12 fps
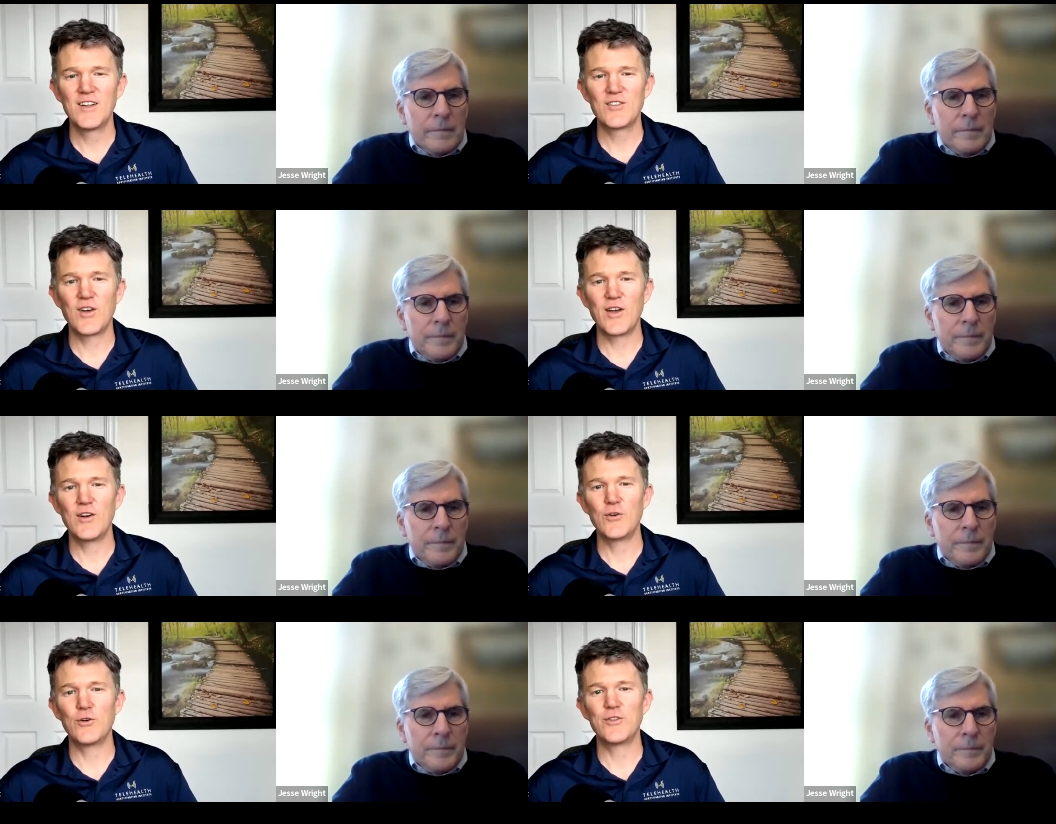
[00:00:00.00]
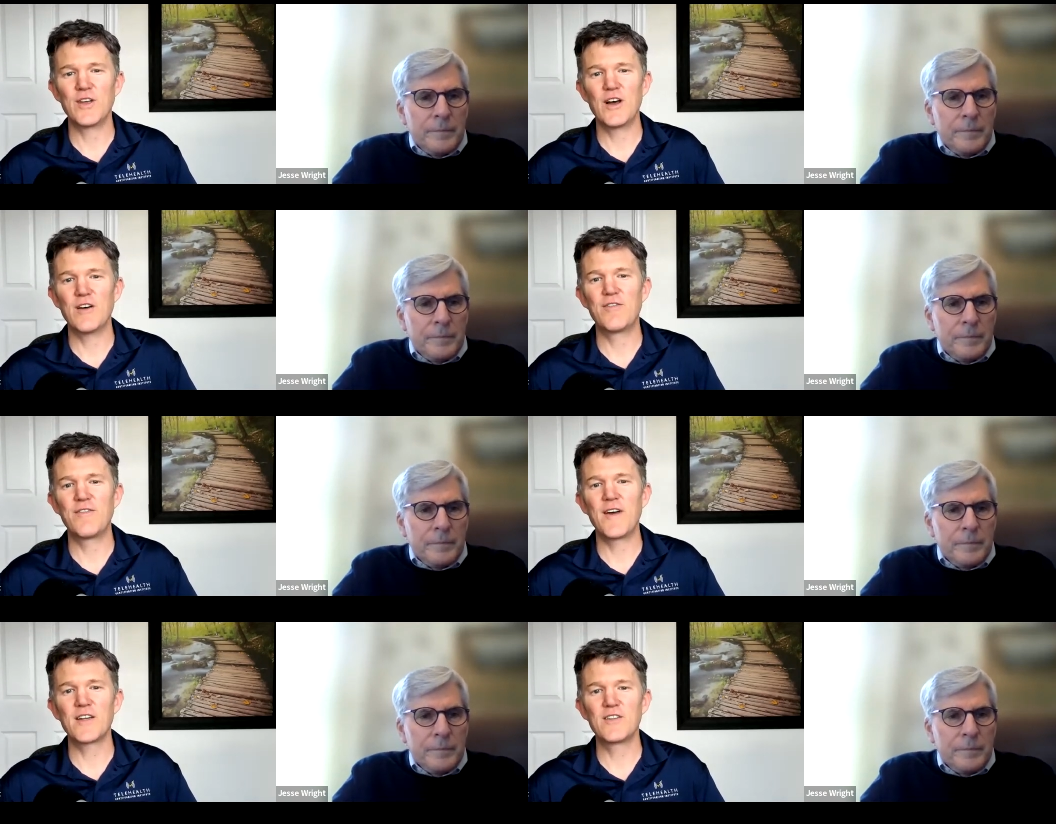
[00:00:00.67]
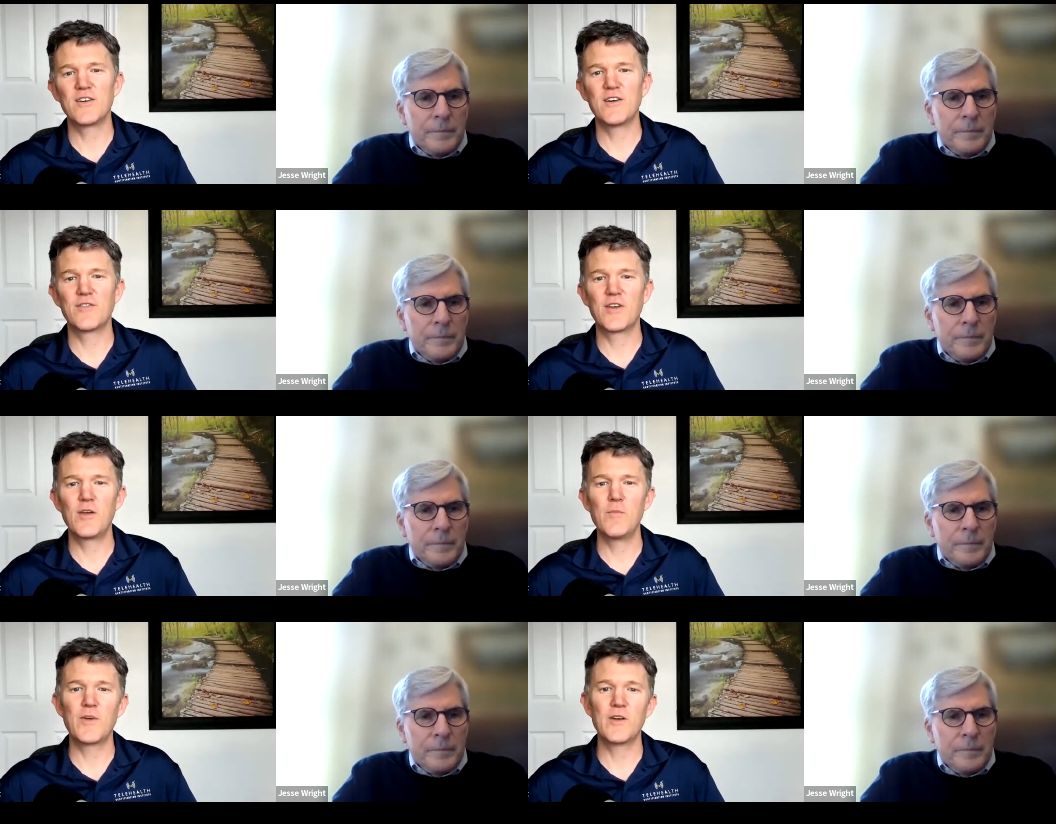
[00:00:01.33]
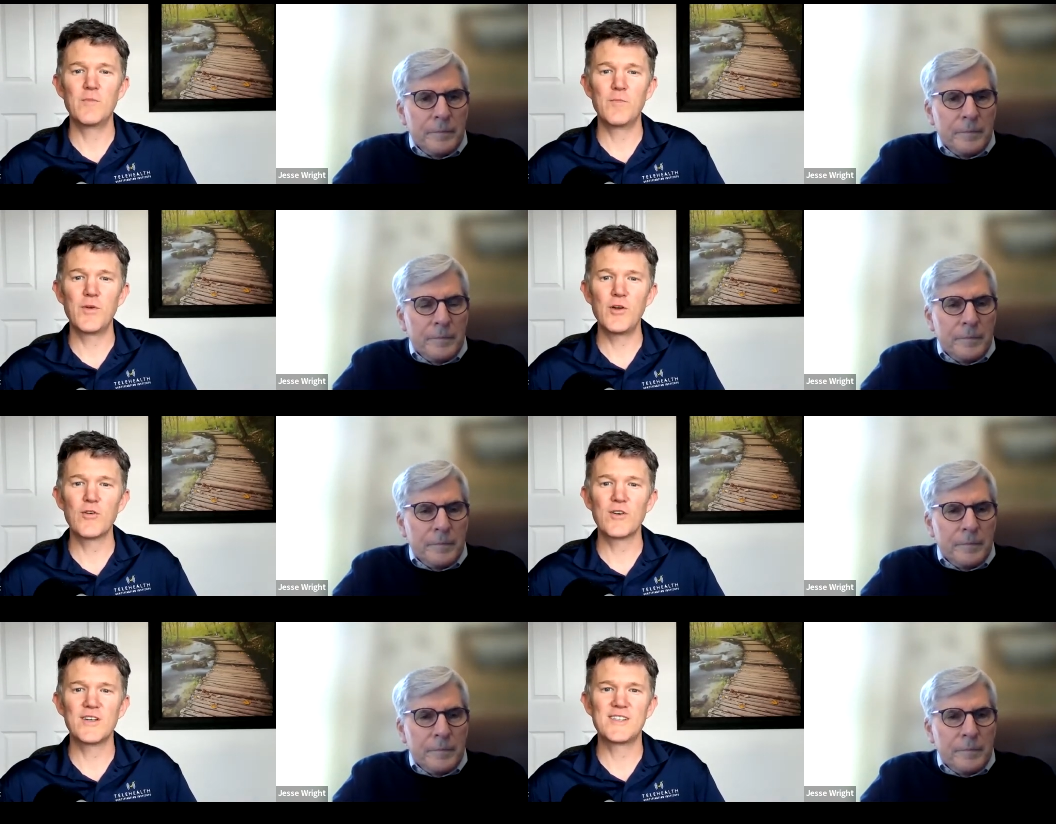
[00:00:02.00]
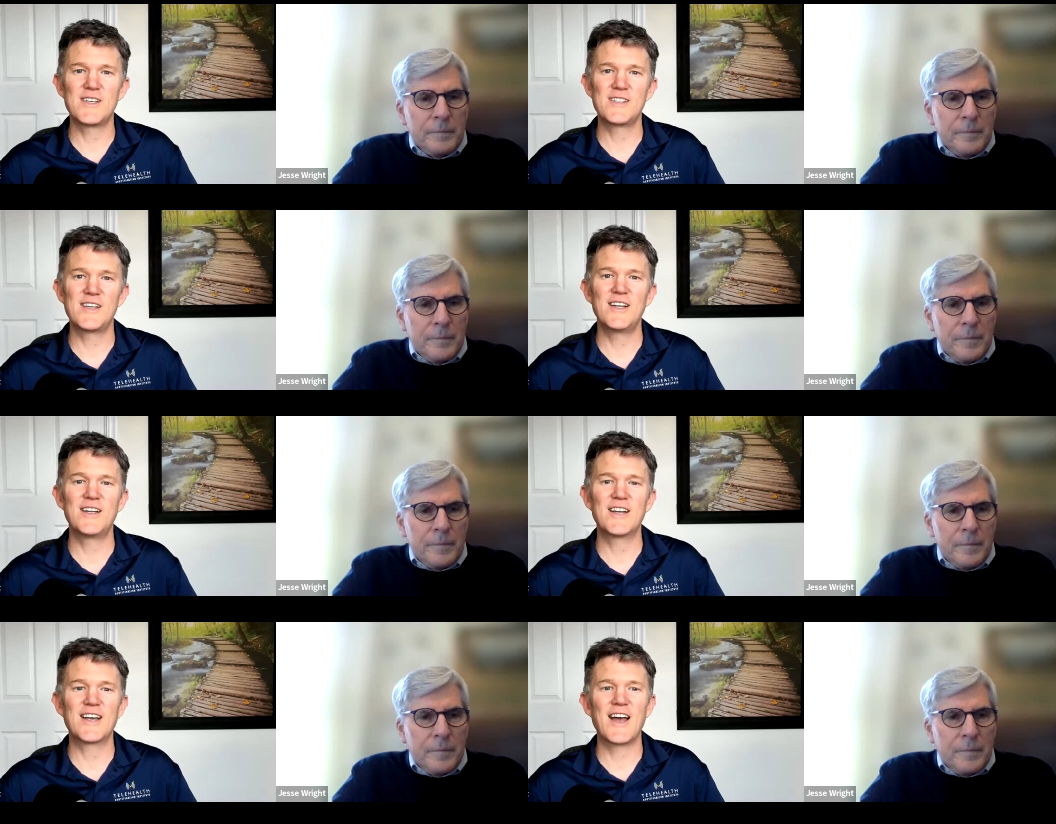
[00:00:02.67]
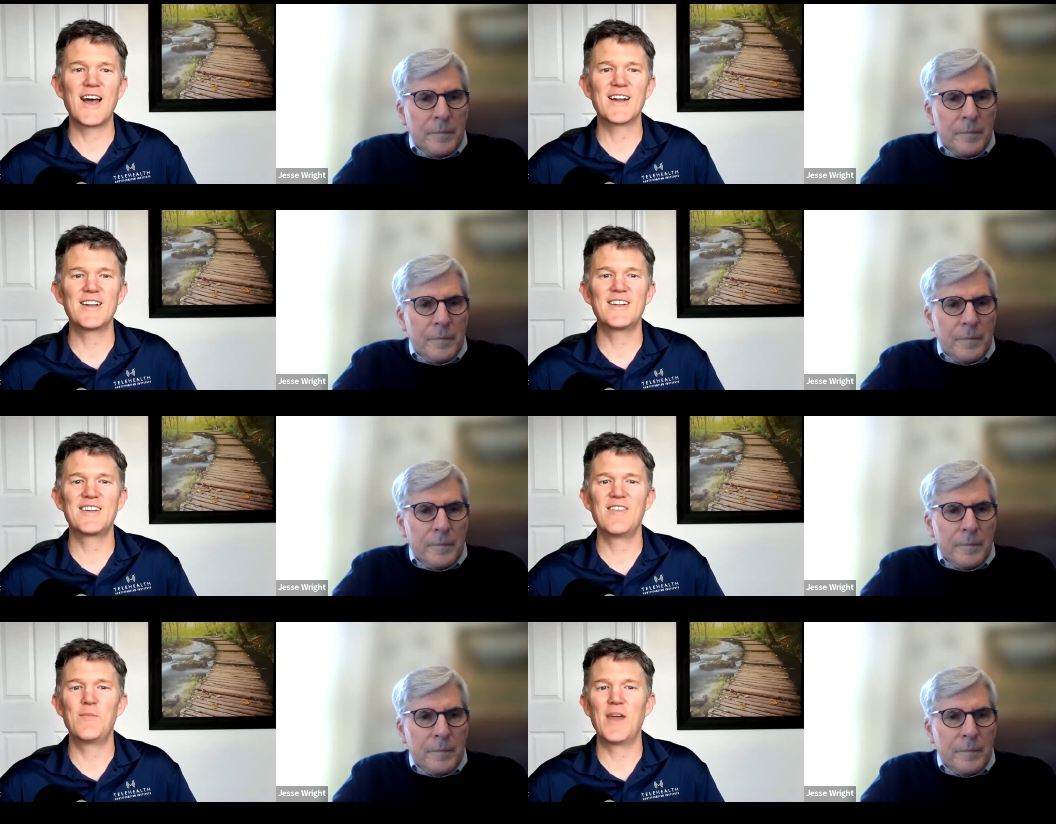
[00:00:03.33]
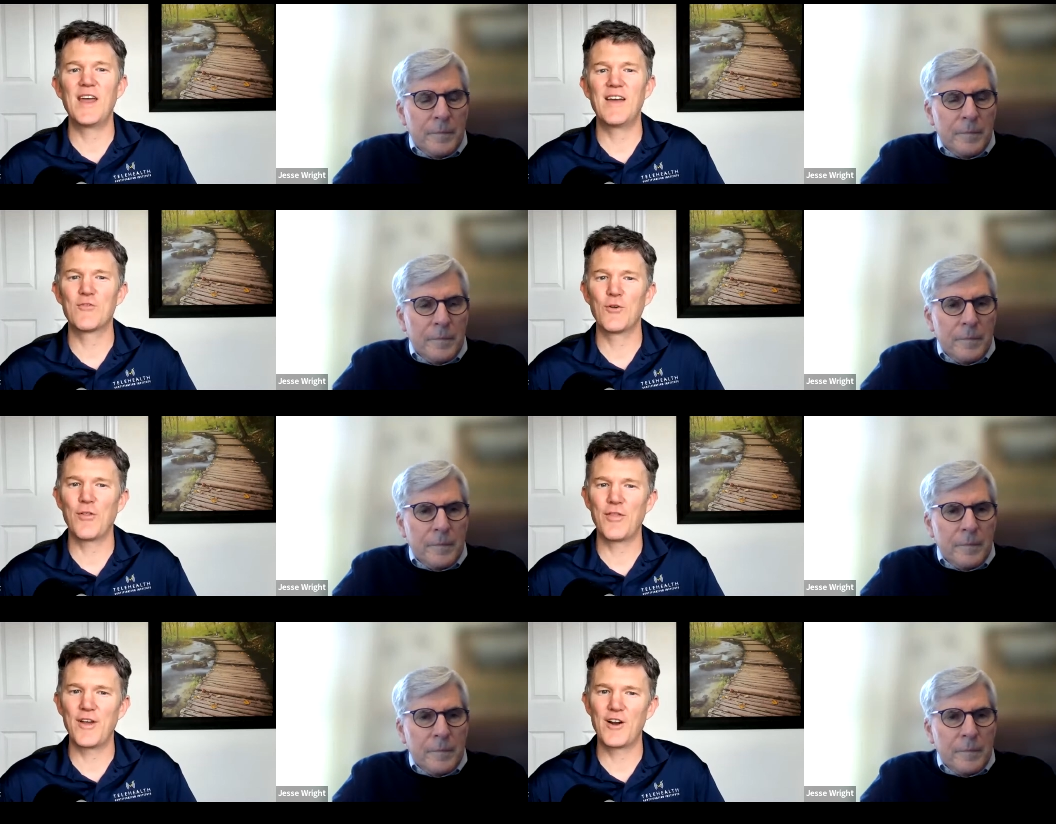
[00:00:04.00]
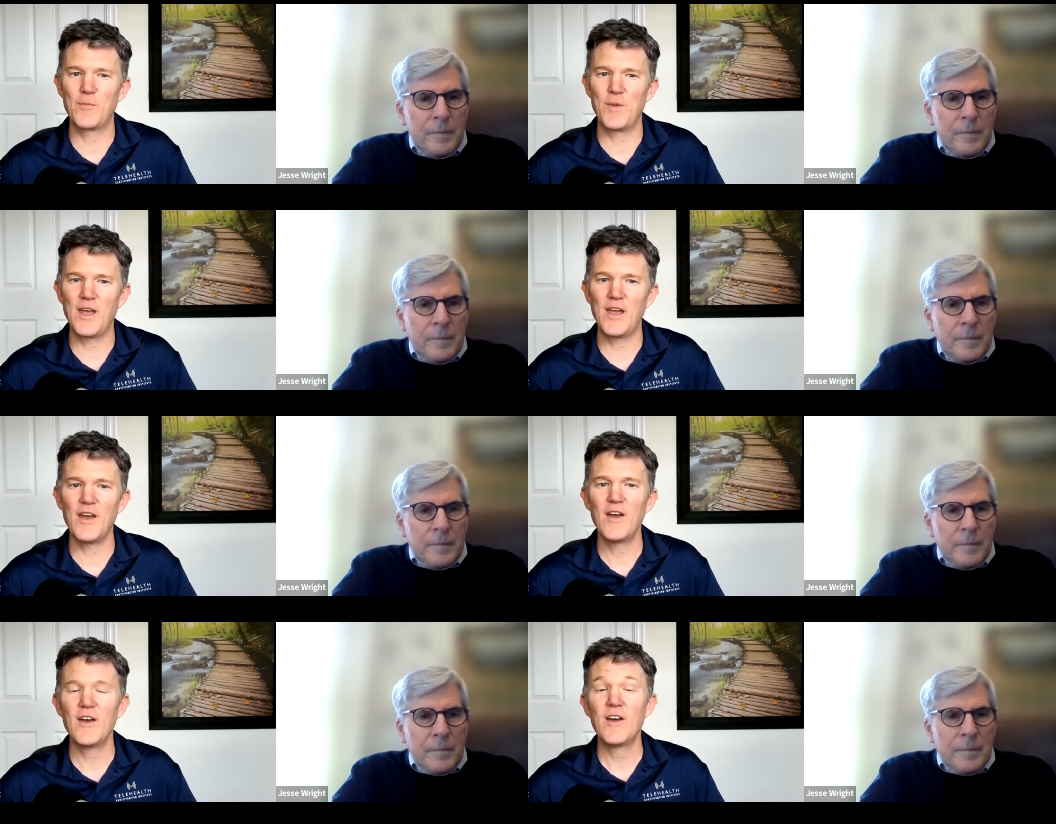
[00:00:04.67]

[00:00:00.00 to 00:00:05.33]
Speaker 1: titled Effect of Com- Computer-Assisted Cognitive Behavioral Therapy